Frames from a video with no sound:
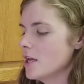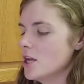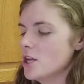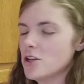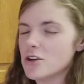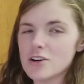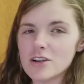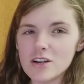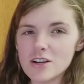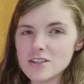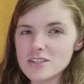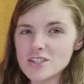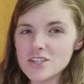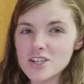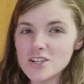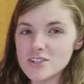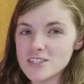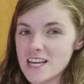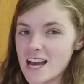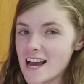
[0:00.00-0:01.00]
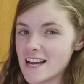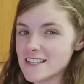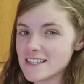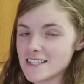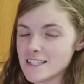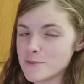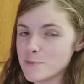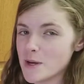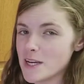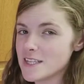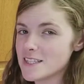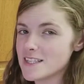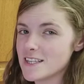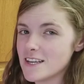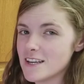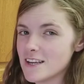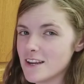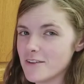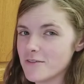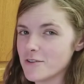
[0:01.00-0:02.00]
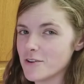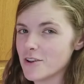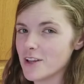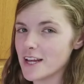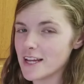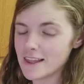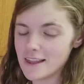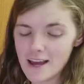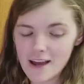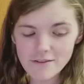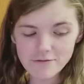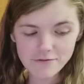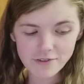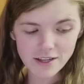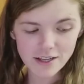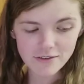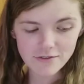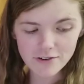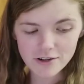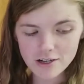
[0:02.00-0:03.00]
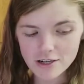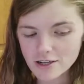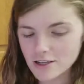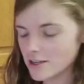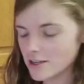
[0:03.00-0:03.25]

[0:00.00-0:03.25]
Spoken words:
You could also use hot and spicy if you like that flavor.